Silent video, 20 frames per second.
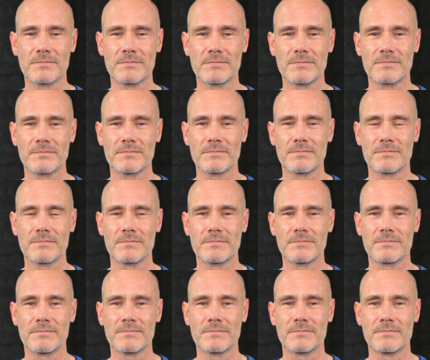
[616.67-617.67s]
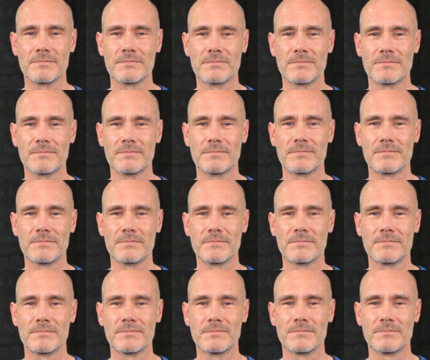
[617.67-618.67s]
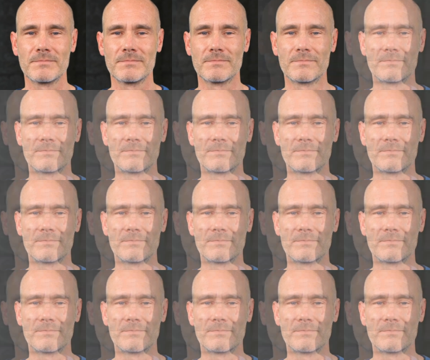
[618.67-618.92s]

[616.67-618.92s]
Nobody speaks.